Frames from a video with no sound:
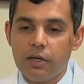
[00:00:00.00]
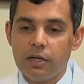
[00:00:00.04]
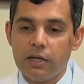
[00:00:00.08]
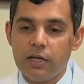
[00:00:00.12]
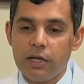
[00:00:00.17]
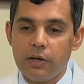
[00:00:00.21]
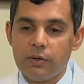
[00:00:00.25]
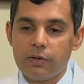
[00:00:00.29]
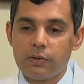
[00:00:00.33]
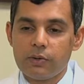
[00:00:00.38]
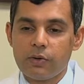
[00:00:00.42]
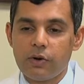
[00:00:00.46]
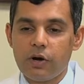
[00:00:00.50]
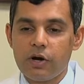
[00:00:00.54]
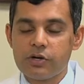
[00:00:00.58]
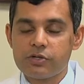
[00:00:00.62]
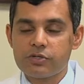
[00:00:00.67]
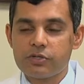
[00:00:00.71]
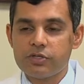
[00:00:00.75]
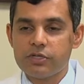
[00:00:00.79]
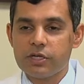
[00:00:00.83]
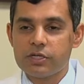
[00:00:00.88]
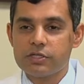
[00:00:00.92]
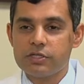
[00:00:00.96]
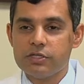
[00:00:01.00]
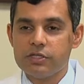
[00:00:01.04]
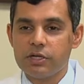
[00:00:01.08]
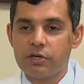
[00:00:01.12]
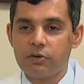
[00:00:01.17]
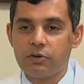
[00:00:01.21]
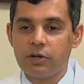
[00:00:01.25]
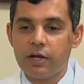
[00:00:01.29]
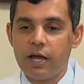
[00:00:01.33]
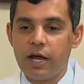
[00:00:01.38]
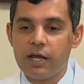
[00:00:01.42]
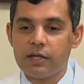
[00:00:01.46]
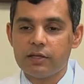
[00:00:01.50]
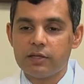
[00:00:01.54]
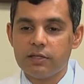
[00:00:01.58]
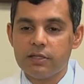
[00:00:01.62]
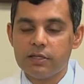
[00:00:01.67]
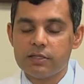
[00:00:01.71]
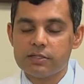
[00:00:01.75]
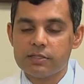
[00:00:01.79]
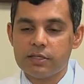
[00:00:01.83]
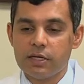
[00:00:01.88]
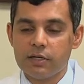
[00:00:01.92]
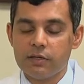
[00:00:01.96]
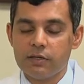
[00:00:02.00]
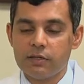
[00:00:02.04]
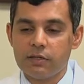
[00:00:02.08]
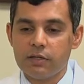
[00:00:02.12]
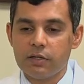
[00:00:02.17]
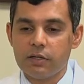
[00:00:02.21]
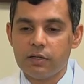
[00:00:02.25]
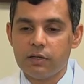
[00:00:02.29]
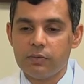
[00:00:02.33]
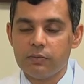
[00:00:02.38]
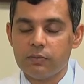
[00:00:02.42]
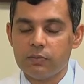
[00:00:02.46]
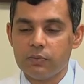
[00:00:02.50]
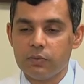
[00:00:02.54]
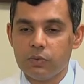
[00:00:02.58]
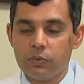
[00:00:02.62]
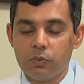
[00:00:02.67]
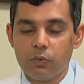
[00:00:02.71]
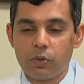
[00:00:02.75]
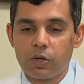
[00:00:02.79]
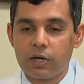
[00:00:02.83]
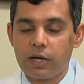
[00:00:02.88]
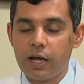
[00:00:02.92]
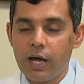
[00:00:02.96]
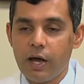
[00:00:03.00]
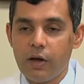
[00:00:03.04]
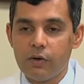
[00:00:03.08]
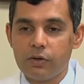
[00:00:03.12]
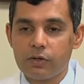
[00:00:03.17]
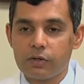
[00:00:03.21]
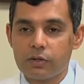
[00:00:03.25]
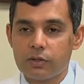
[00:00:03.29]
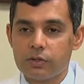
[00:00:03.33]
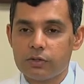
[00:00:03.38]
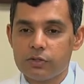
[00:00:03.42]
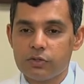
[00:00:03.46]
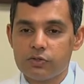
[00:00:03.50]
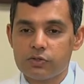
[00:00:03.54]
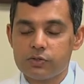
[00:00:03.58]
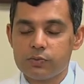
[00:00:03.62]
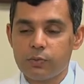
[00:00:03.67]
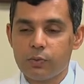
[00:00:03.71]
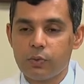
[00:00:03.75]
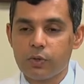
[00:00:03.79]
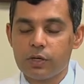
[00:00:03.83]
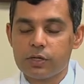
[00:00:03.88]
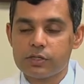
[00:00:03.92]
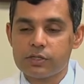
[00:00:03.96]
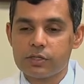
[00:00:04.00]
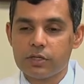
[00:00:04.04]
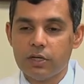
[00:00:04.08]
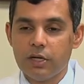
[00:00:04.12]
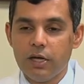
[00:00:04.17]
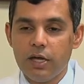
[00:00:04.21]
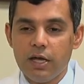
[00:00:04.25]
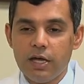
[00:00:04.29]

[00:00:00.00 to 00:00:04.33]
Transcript: Now, in regards to just general athletes that um, work out or do sports,